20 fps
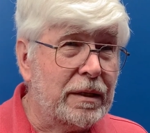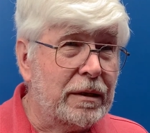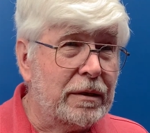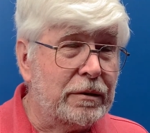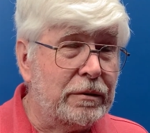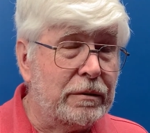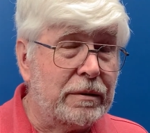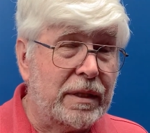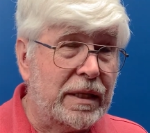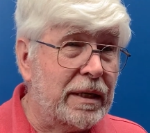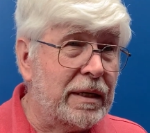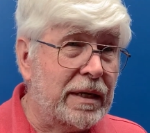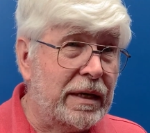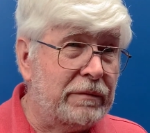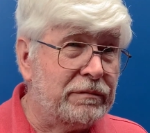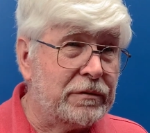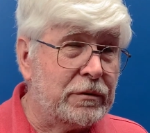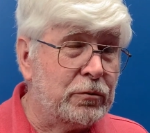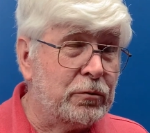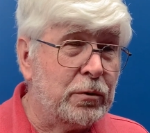You then
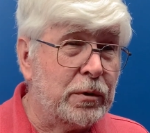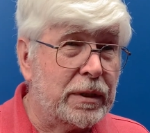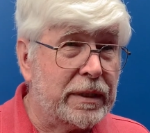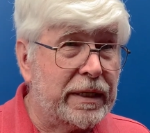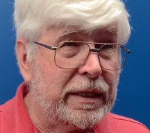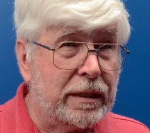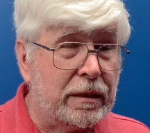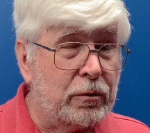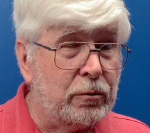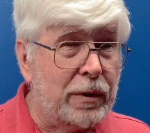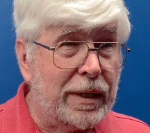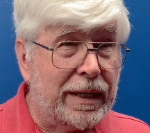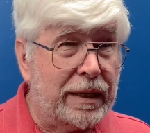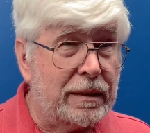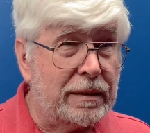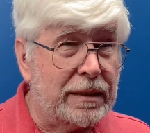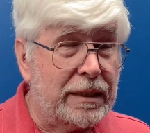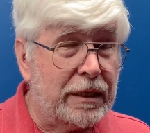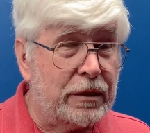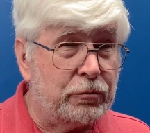have to work out a way
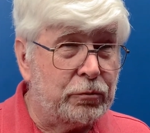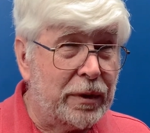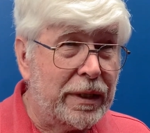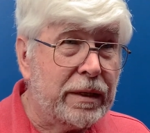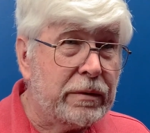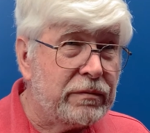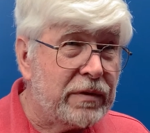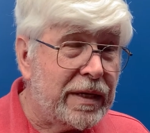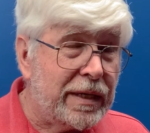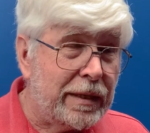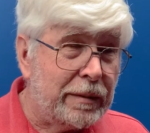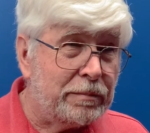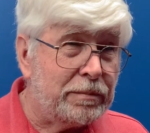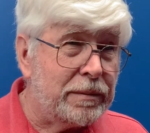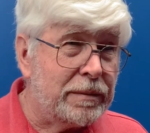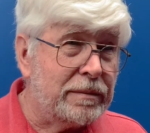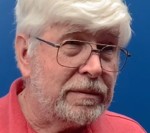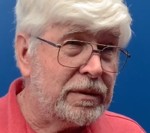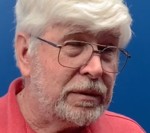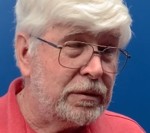to get rid of the
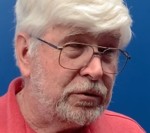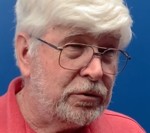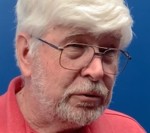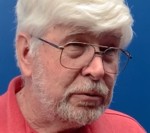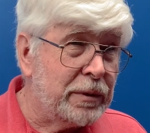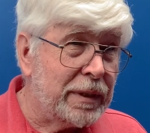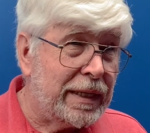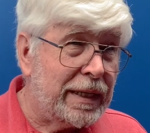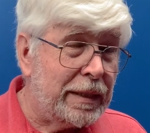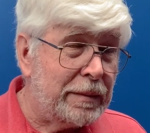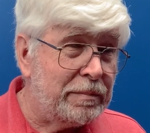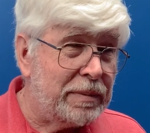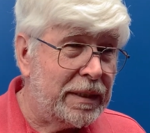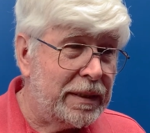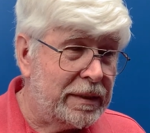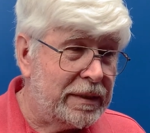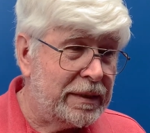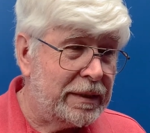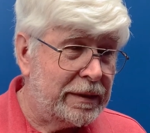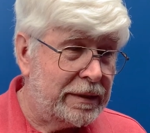heparin to do an
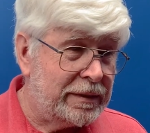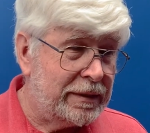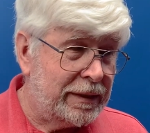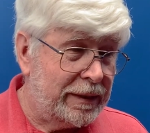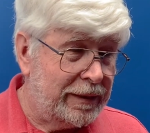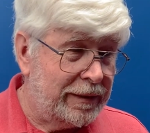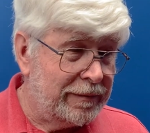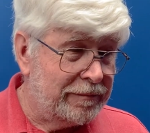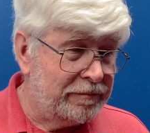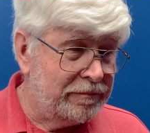APTT.